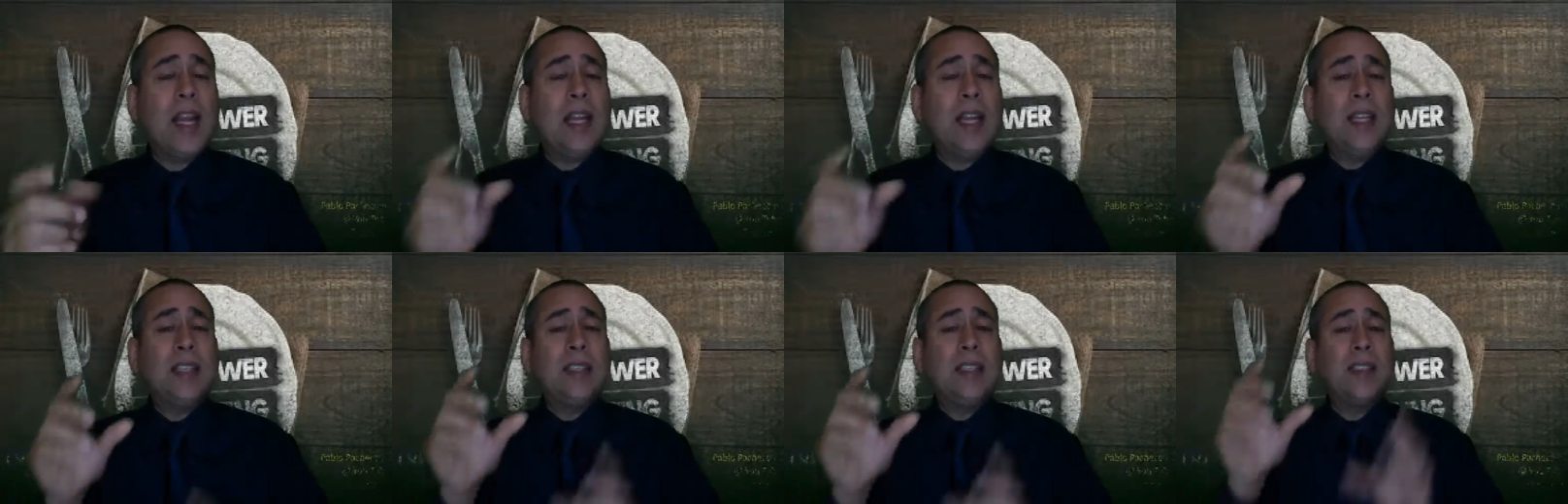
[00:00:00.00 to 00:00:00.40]

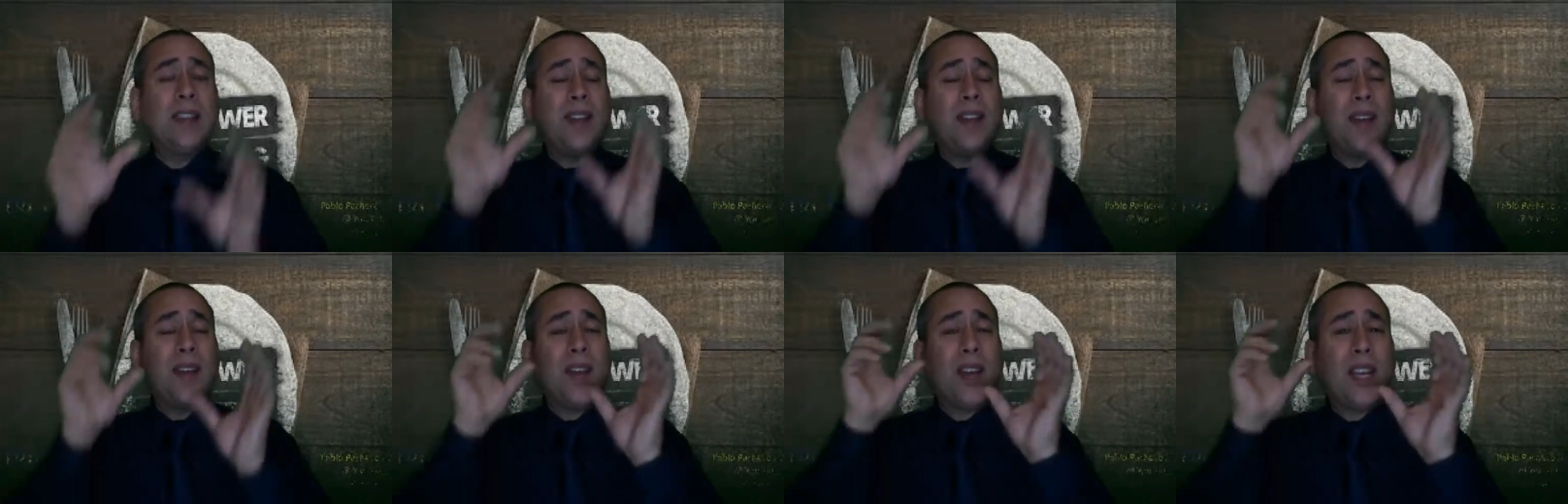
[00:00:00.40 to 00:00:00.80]
This is
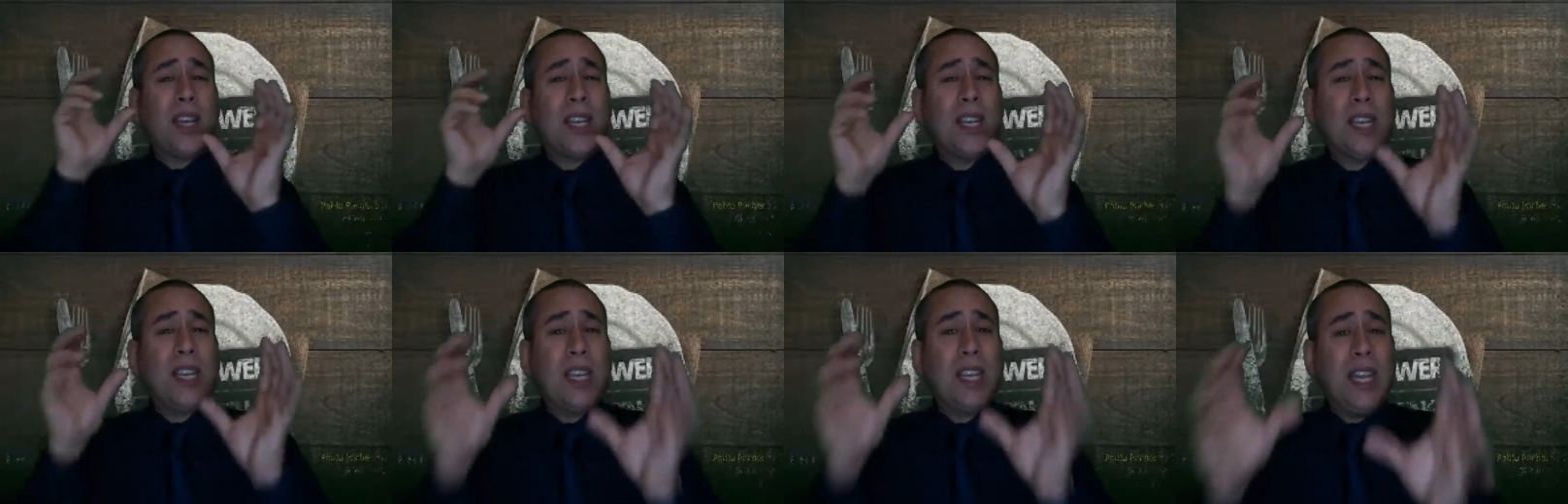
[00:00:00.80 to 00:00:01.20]
another
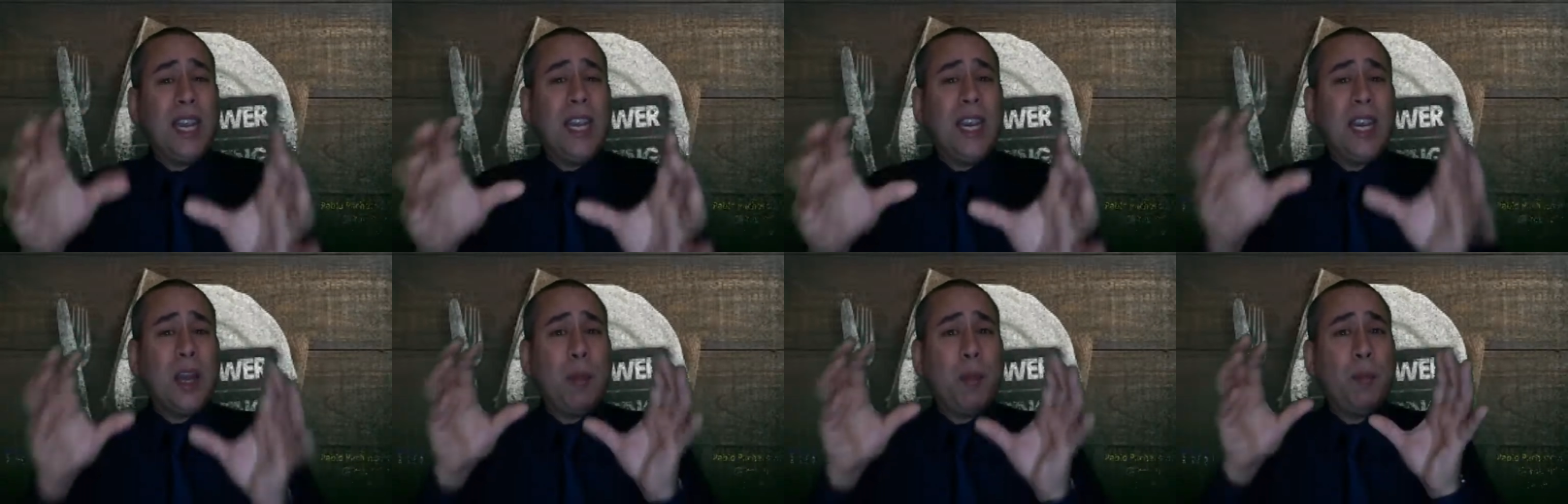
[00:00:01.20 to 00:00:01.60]

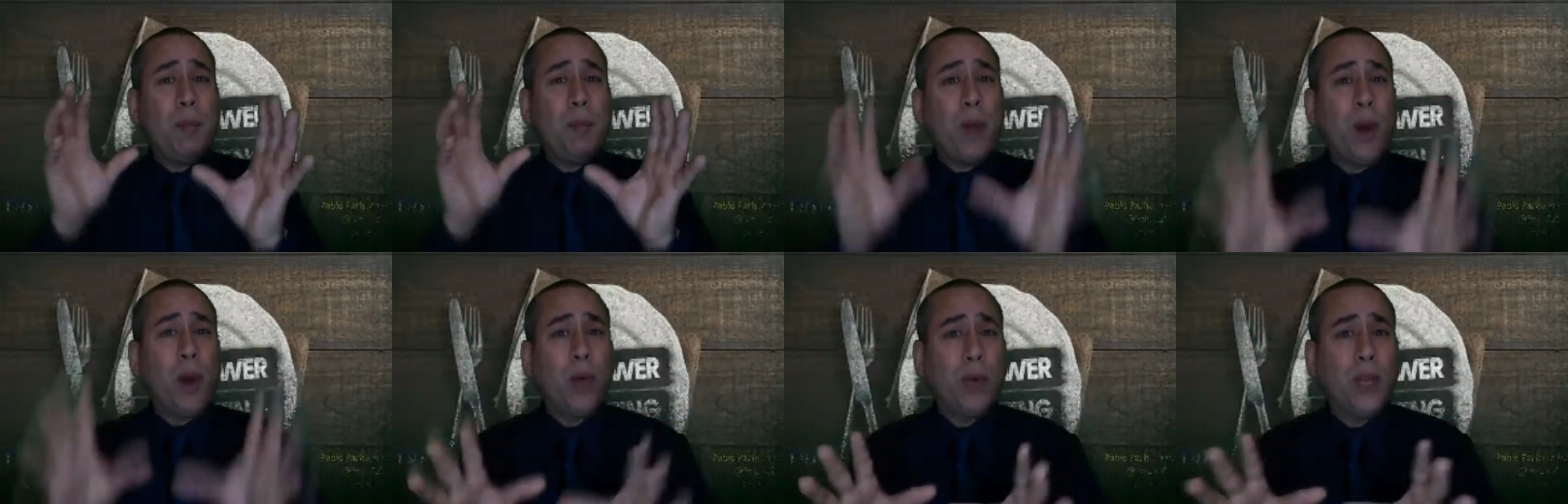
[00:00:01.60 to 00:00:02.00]
key
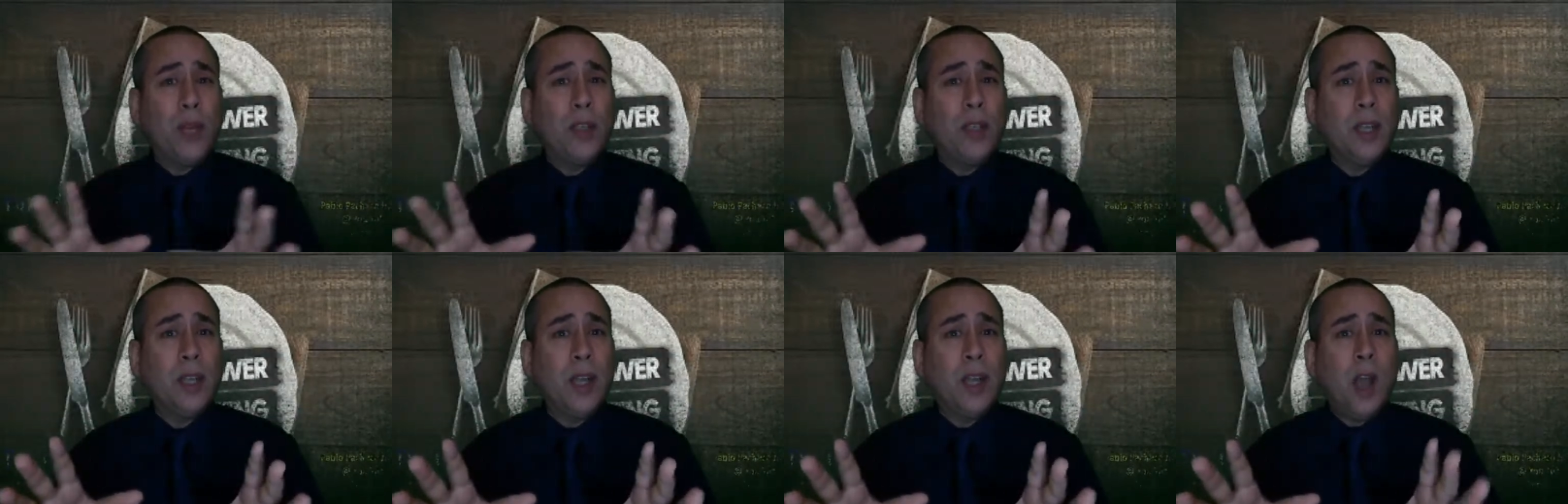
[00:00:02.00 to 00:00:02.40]
component
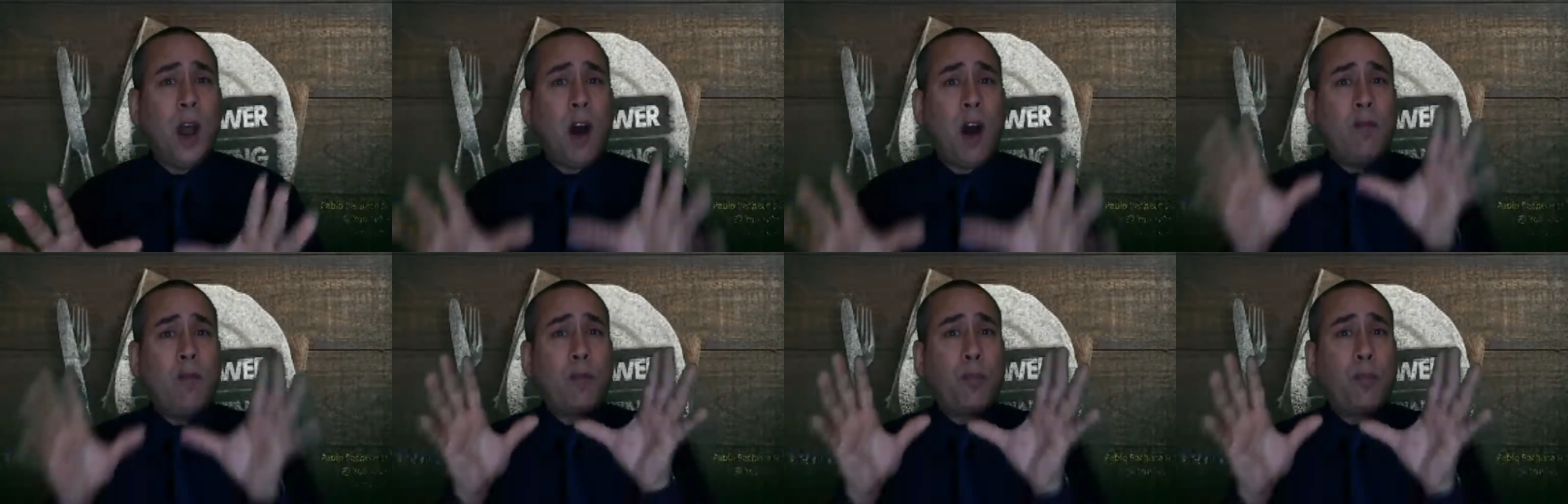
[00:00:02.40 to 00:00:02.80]

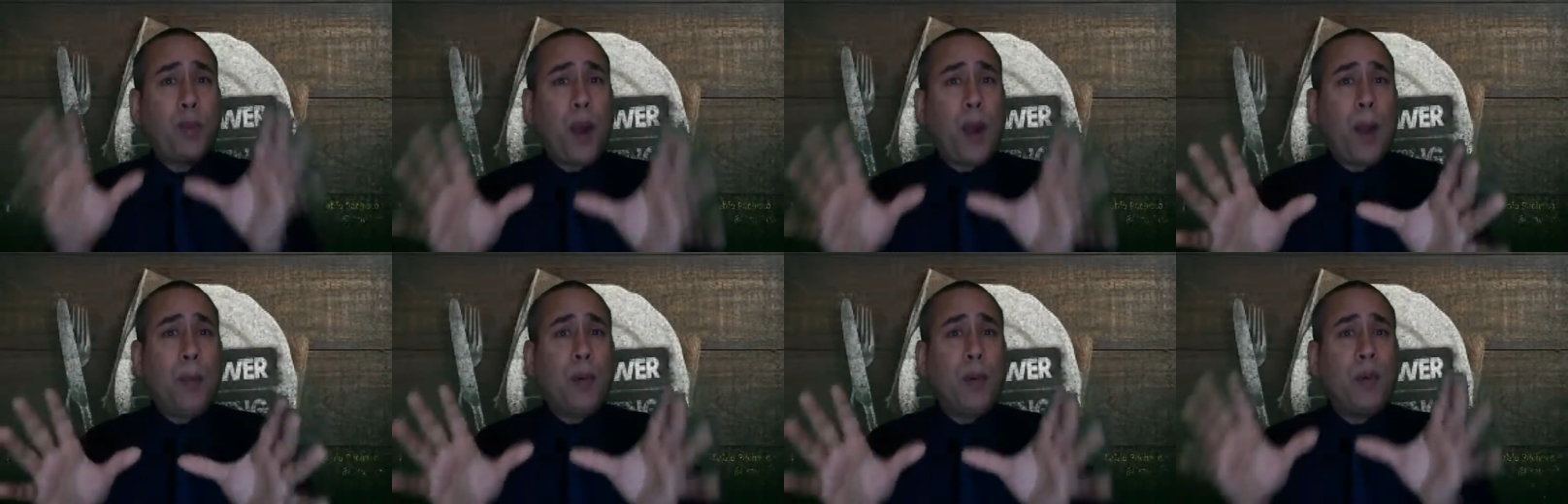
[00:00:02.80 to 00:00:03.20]
of
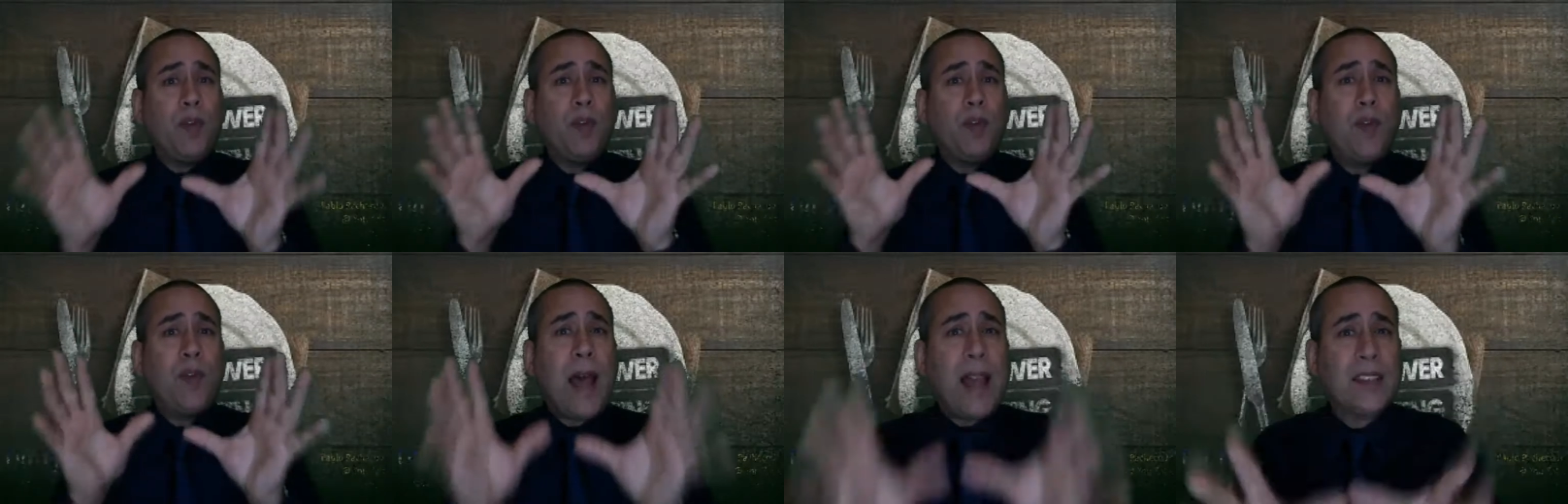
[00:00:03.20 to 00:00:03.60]
proper
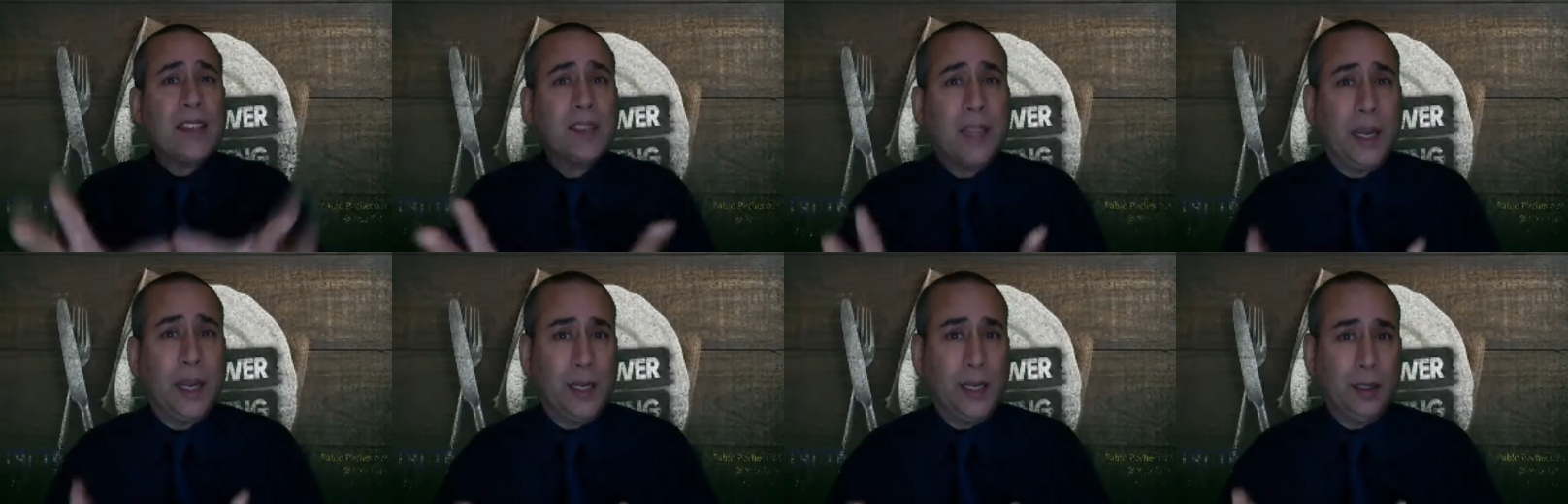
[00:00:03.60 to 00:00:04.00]

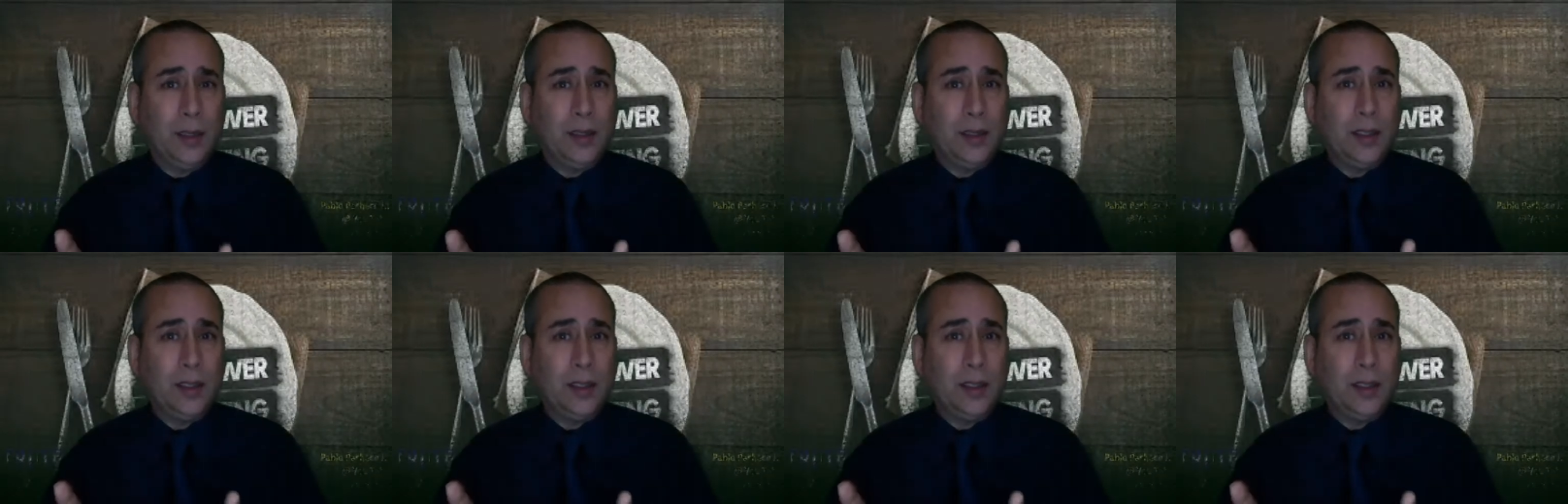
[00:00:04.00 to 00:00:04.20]
fasting.